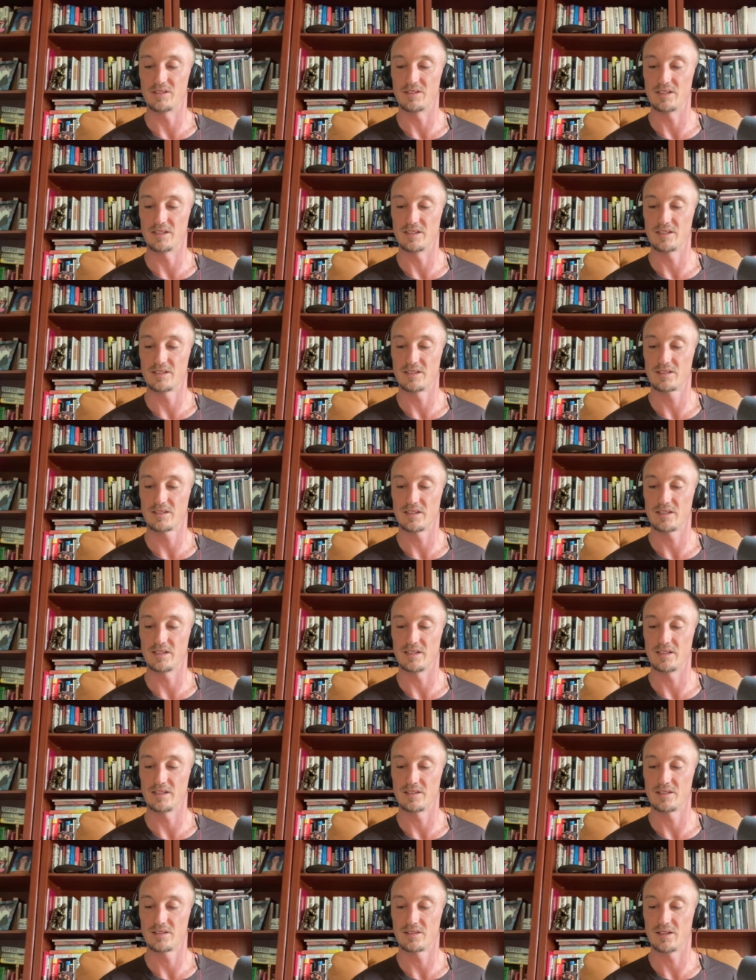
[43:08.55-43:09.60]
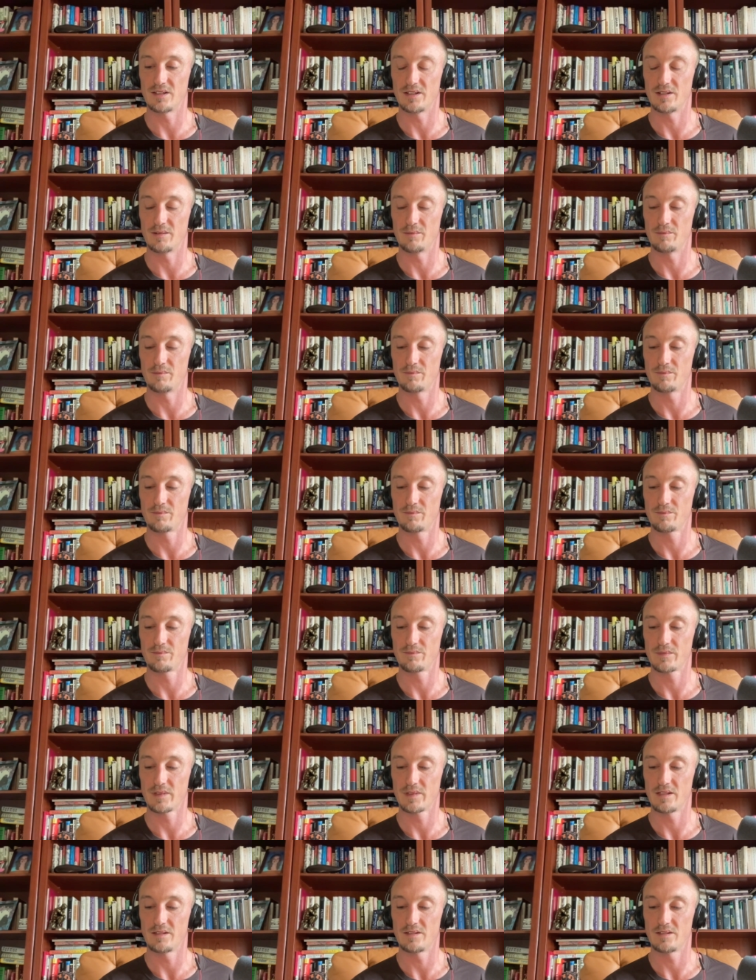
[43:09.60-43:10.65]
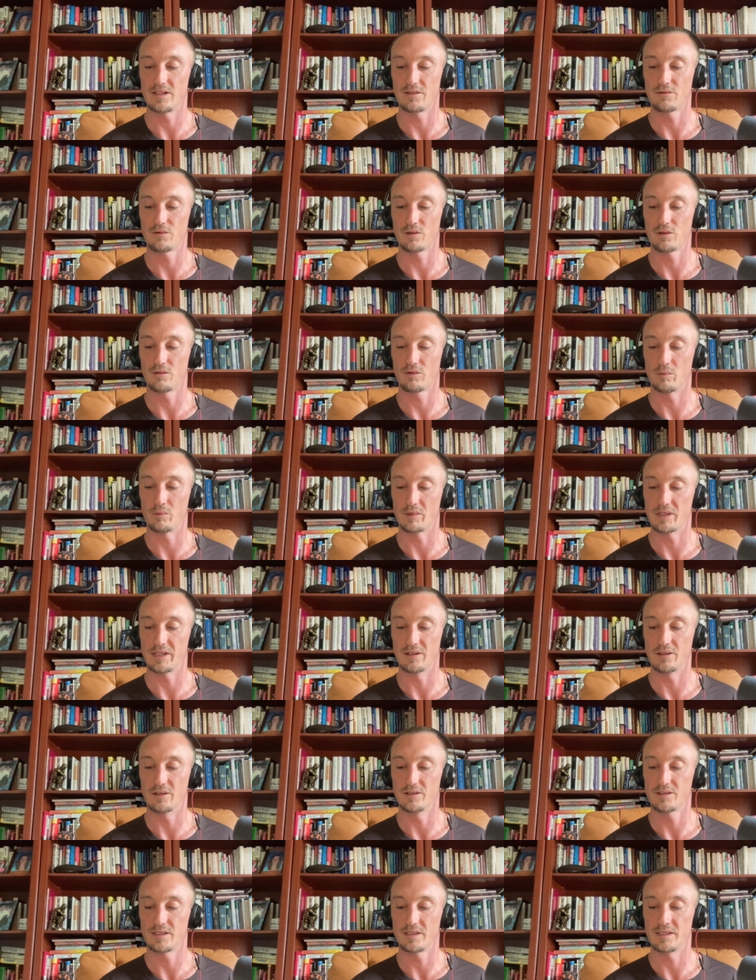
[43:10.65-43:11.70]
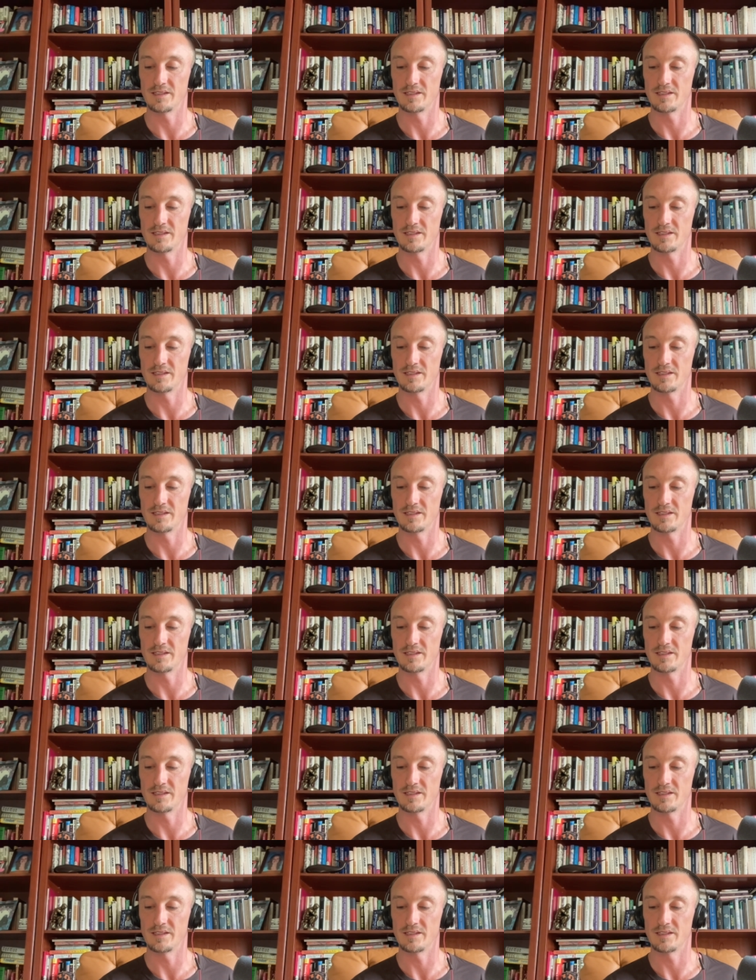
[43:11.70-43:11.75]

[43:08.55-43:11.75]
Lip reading: it's different from guilt